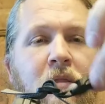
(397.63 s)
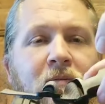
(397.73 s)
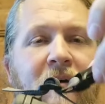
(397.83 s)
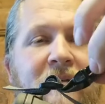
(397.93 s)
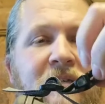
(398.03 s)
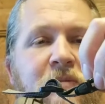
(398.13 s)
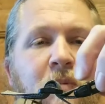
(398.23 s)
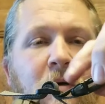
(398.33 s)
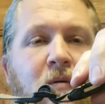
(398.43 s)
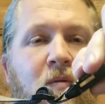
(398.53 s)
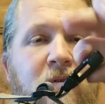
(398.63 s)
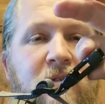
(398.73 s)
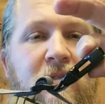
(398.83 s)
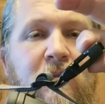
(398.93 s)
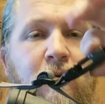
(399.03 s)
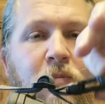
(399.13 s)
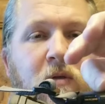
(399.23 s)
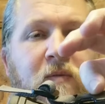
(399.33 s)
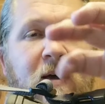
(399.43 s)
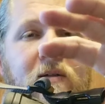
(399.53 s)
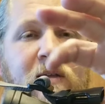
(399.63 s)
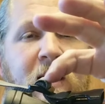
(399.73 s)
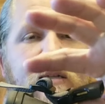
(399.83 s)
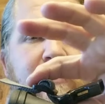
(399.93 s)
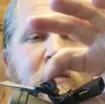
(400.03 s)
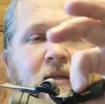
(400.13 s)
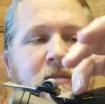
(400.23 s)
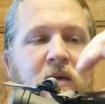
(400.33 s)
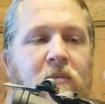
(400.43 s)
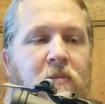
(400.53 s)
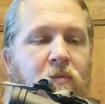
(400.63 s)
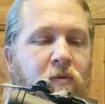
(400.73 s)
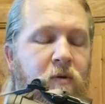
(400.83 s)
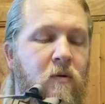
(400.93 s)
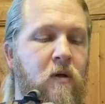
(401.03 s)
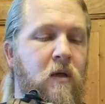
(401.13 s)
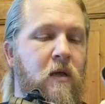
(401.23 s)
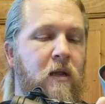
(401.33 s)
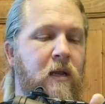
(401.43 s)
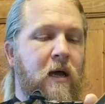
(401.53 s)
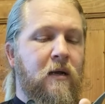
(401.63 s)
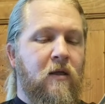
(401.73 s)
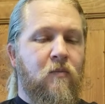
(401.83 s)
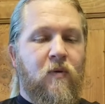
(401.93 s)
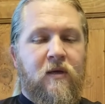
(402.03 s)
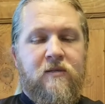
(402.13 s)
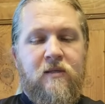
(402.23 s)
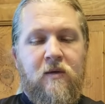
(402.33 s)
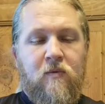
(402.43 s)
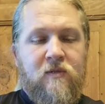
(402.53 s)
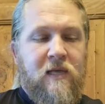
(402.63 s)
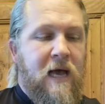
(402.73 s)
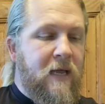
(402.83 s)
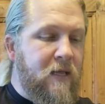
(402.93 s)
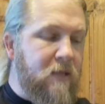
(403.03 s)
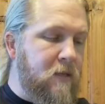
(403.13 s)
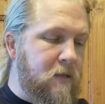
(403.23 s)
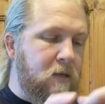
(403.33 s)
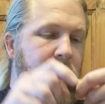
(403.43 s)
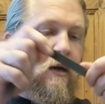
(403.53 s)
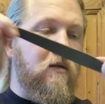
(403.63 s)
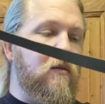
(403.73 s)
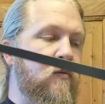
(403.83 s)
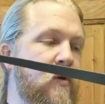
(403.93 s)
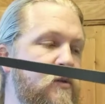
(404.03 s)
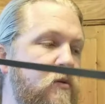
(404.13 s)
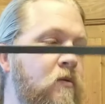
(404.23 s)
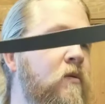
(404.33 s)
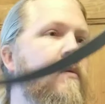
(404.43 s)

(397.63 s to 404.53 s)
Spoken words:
fastest buckle. There's this loop that you've now attached. It's coming up and through. Now another piece that was added, the original